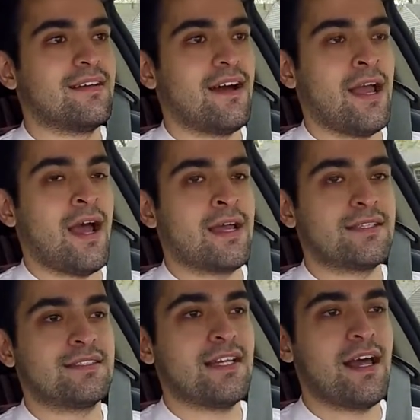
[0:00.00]
I, I can
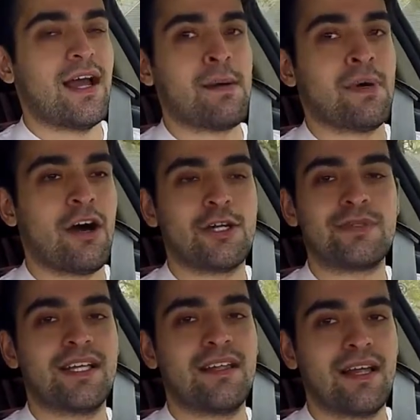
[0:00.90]
say like I'm one hundred
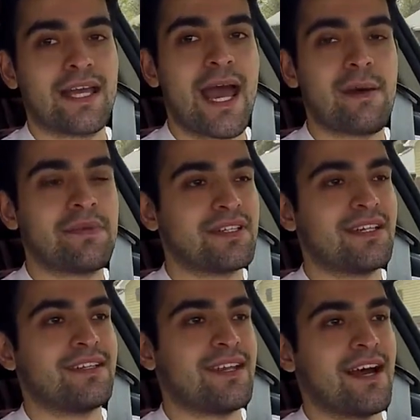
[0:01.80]
percent like happy
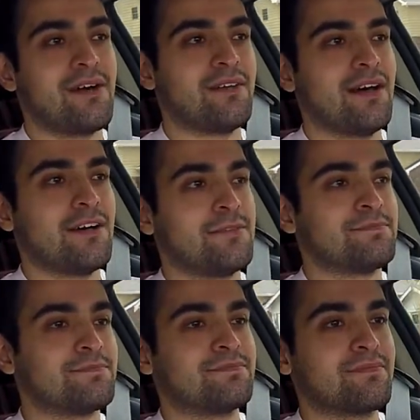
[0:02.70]
again now.
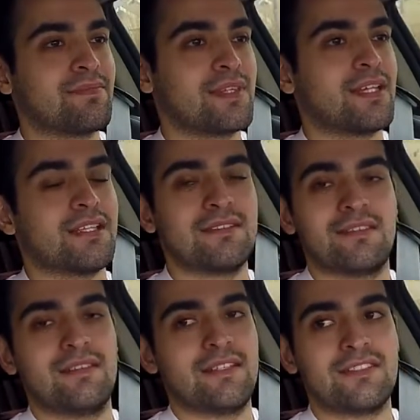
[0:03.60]
Um, Cause
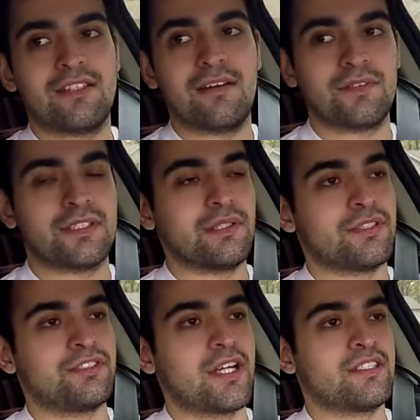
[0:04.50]
this stuff was, it was
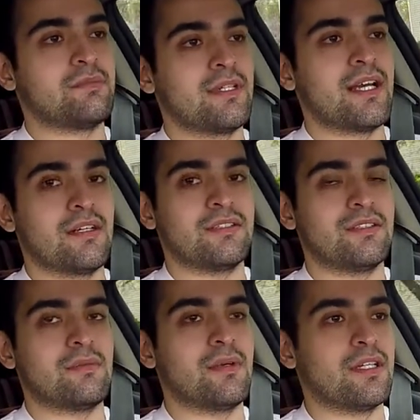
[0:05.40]
stressing me out
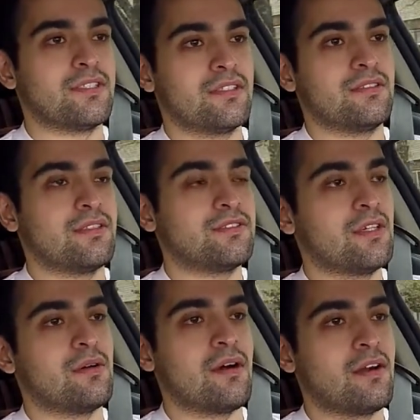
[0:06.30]
so much,
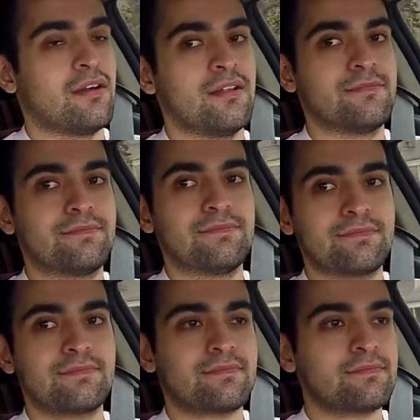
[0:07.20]
so hard.
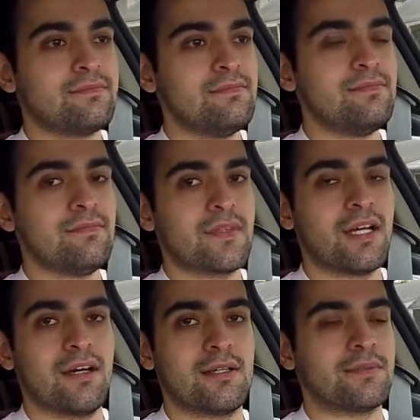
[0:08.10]

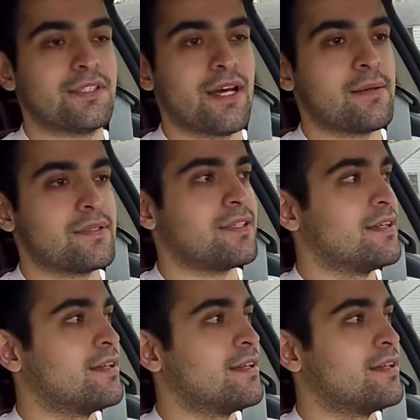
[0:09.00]
Oh, I'm so happy.